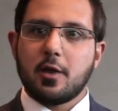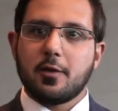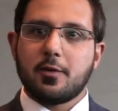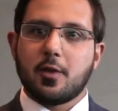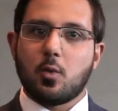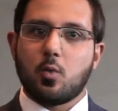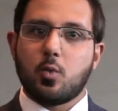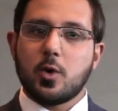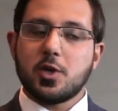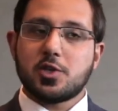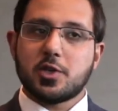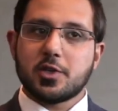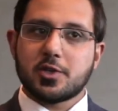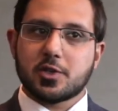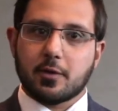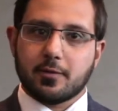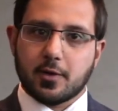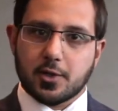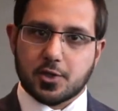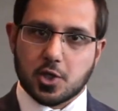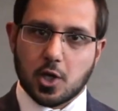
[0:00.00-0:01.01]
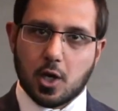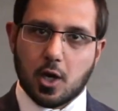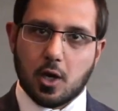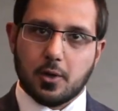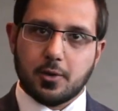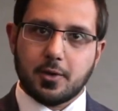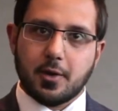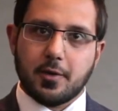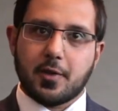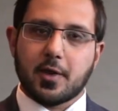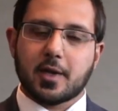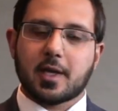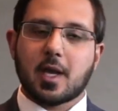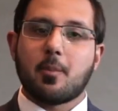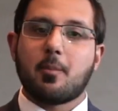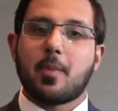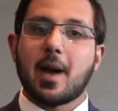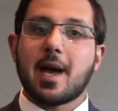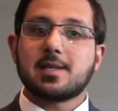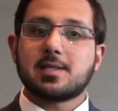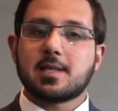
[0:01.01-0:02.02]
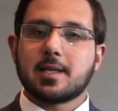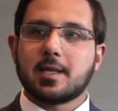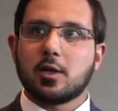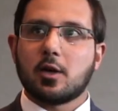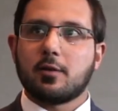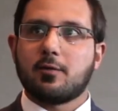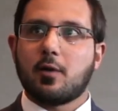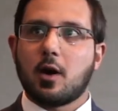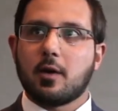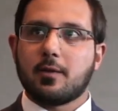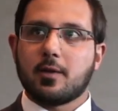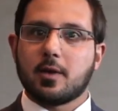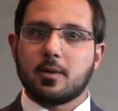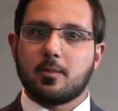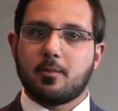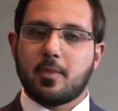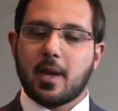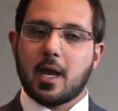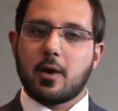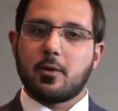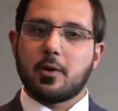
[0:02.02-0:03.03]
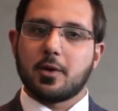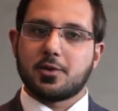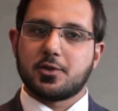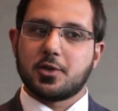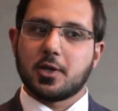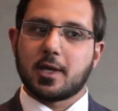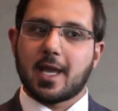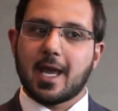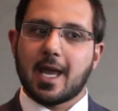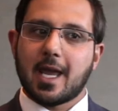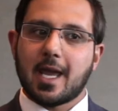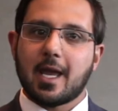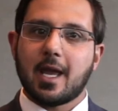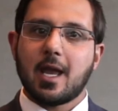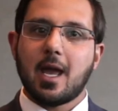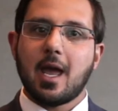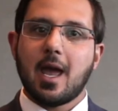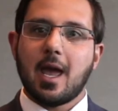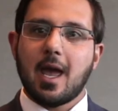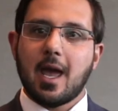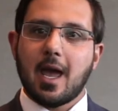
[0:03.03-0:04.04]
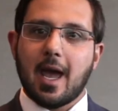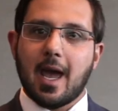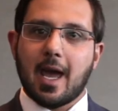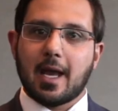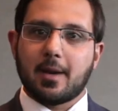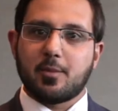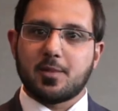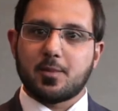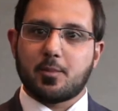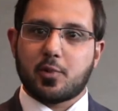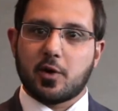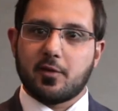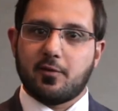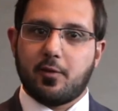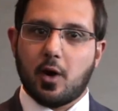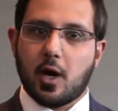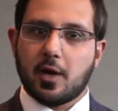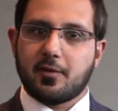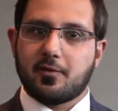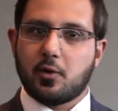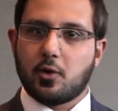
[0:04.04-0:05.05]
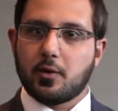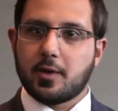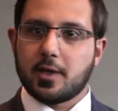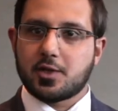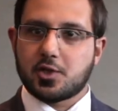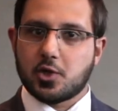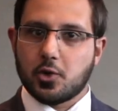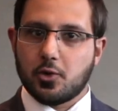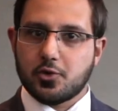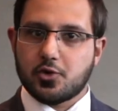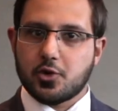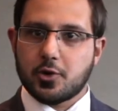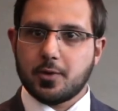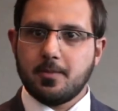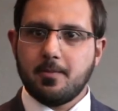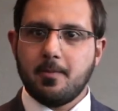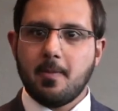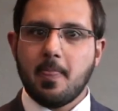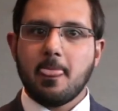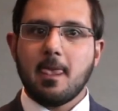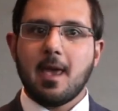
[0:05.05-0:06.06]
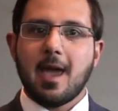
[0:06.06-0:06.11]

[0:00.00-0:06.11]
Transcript: the wishes of the child, the capacity of either parent to care and provide for their children,